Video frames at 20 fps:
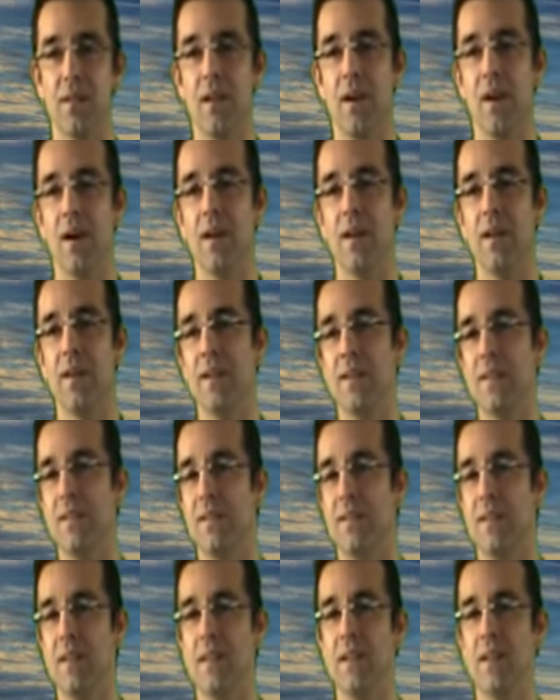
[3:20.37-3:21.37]

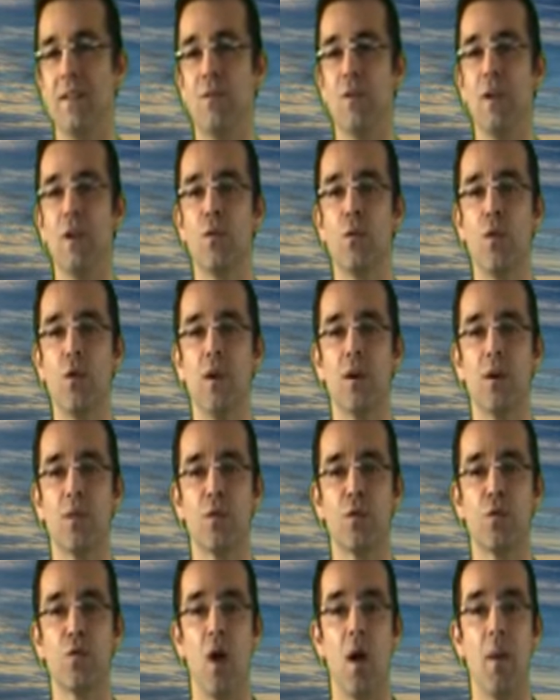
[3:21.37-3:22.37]
is the recruiting
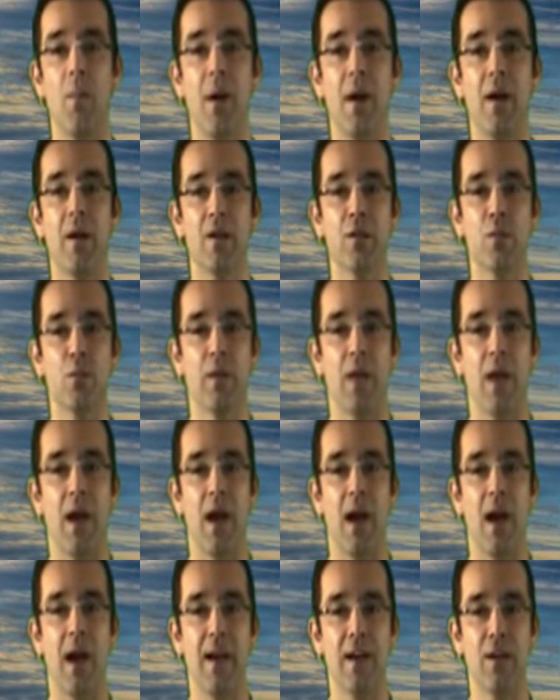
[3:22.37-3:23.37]
of straw buyers with a
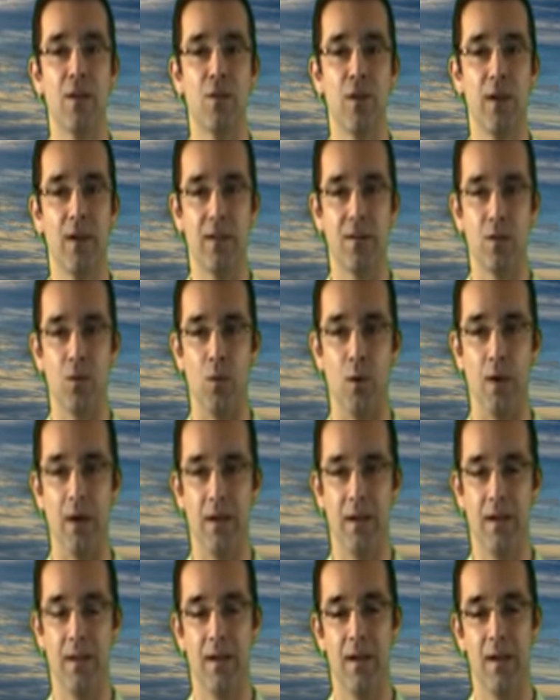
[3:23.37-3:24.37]
high credit score.